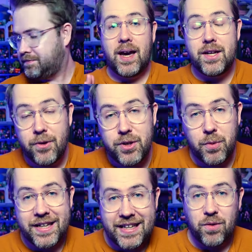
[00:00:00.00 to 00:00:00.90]
I know you
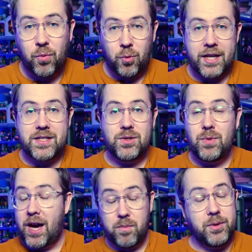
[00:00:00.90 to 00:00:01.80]
want to get right to
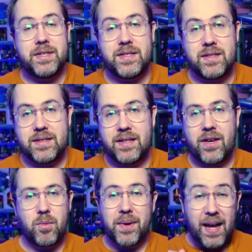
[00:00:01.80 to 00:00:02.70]
how to put these things
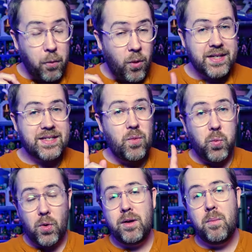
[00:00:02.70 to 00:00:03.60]
together, but I want to say
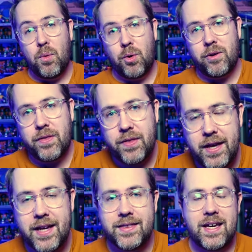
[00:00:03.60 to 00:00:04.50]
one more
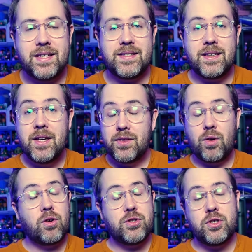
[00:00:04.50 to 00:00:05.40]
thing, and that is
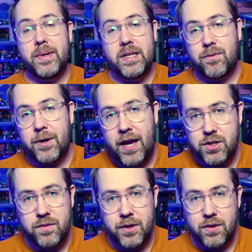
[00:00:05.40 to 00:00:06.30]
there are so many different
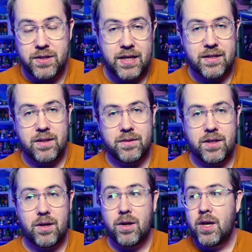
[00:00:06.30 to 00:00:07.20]
action figure stands out
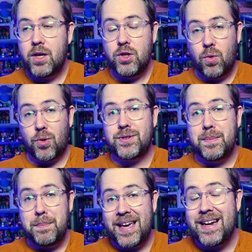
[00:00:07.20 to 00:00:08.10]
there. Yours
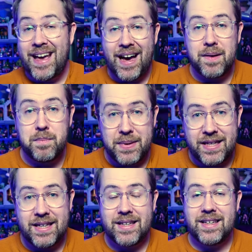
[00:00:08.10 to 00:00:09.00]
may not
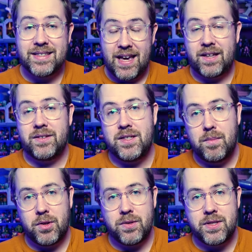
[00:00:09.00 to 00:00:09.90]
be exactly
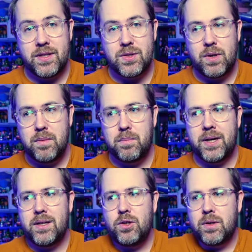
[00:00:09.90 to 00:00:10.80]
similar to this one,
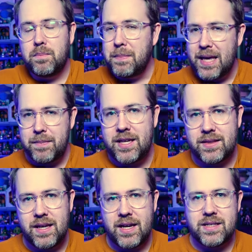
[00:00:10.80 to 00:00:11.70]
but you can maybe get
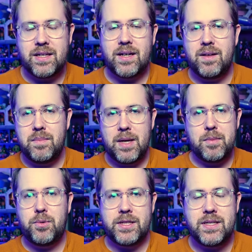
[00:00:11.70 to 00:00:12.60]
the idea and maybe
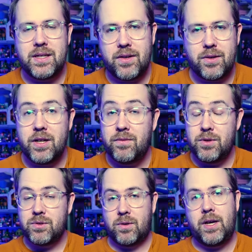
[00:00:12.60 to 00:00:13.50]
put it together if
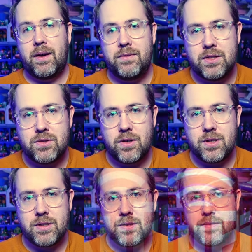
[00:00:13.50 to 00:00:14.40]
you don't have the instructions.